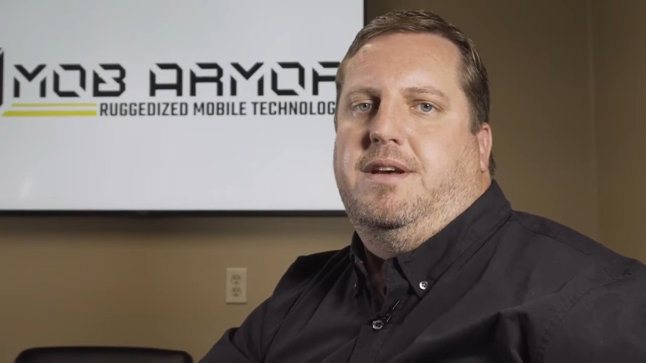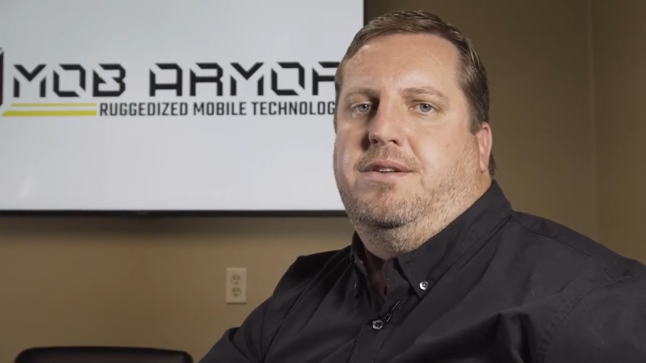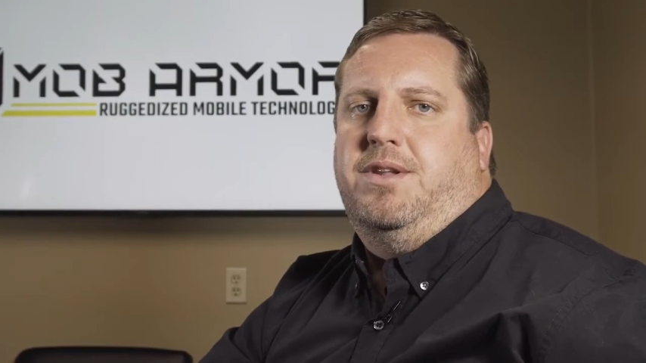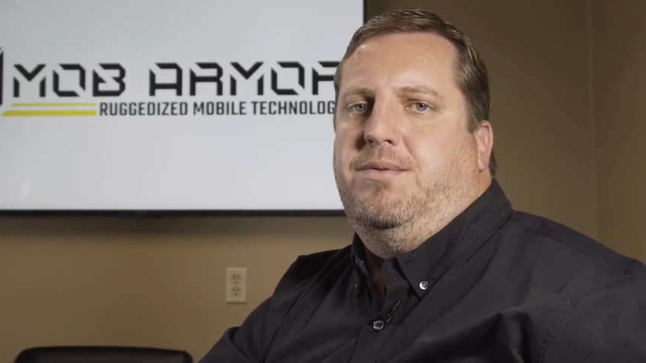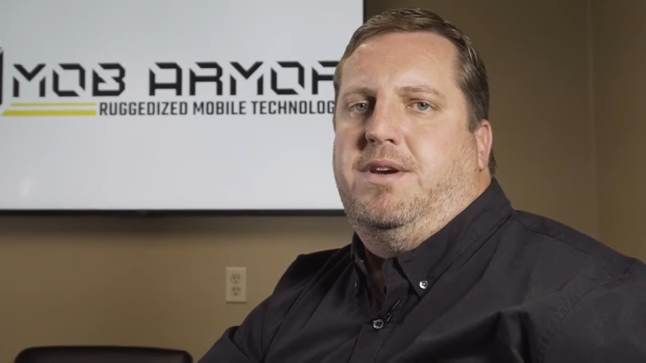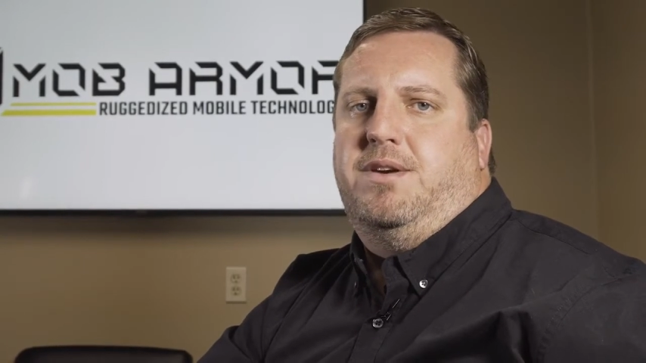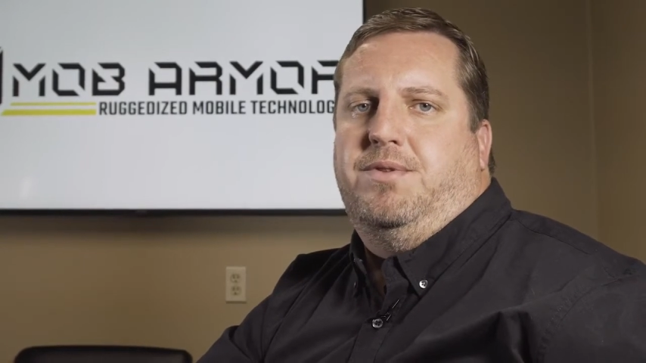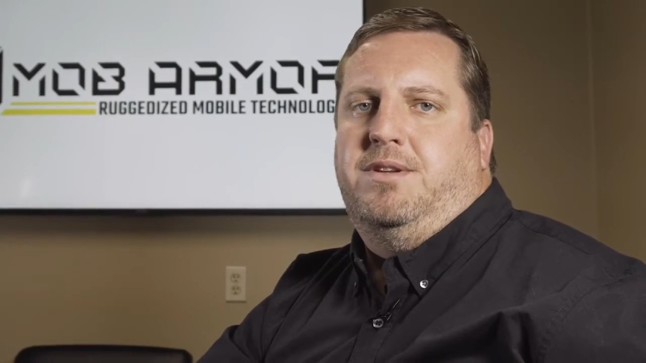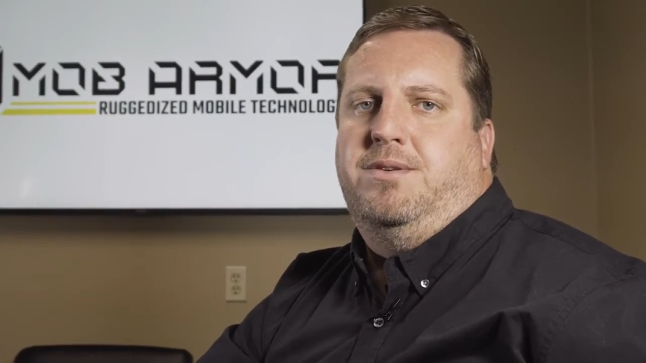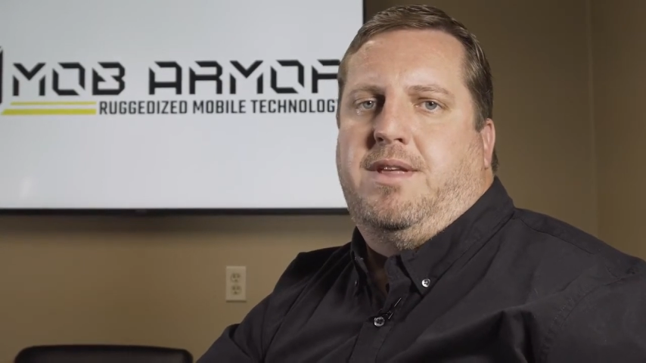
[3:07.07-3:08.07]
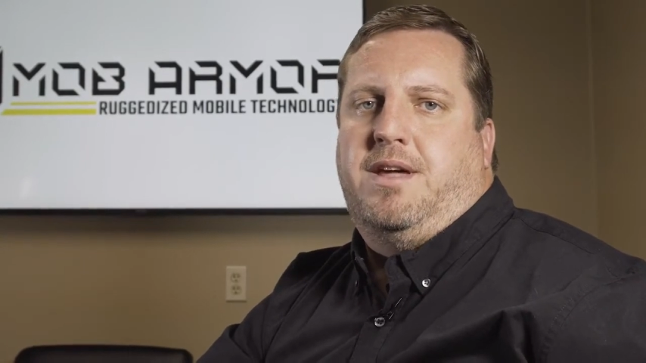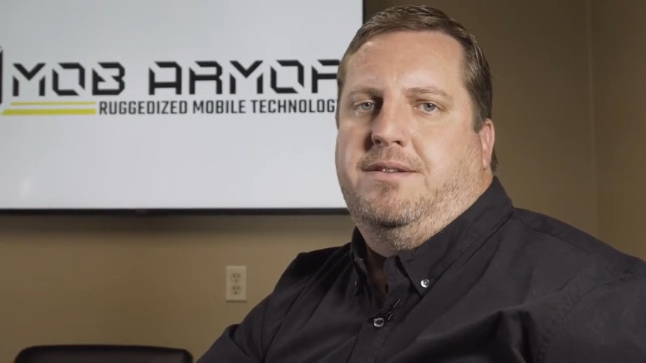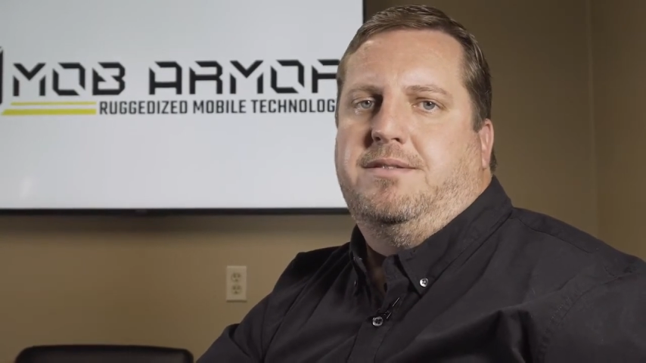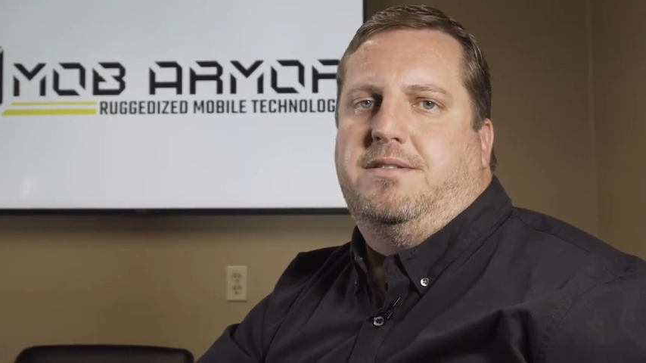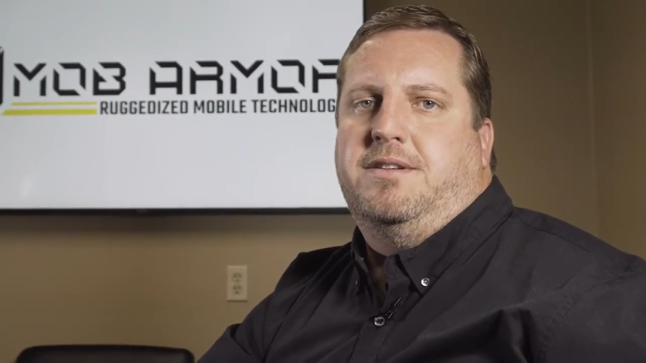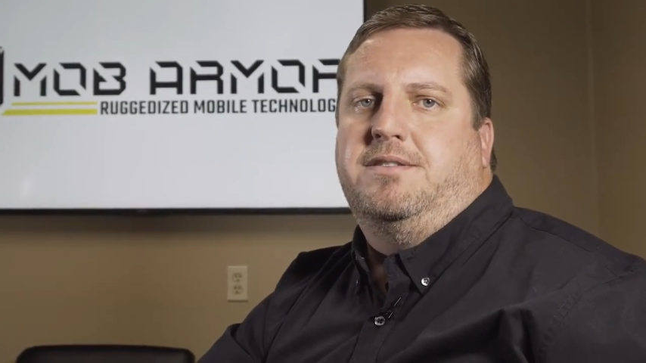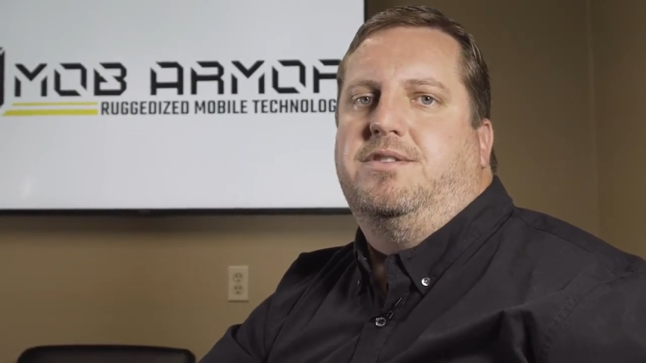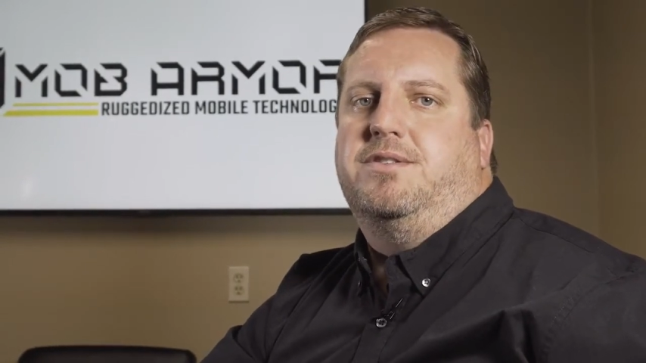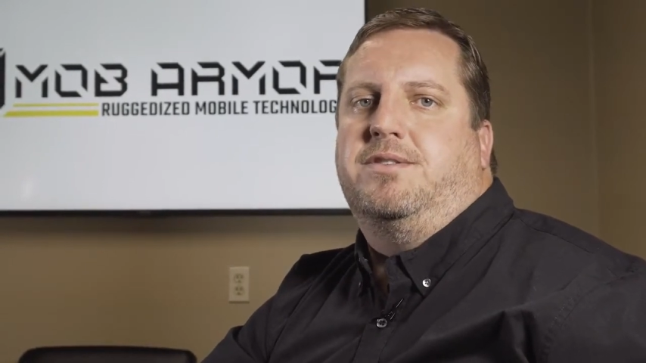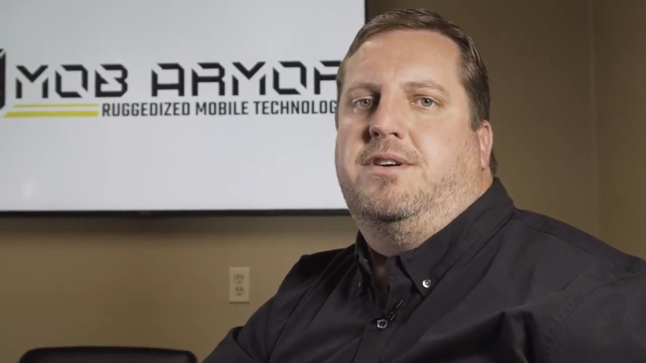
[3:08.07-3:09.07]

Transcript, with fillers: and the only way you can really do that is listen to your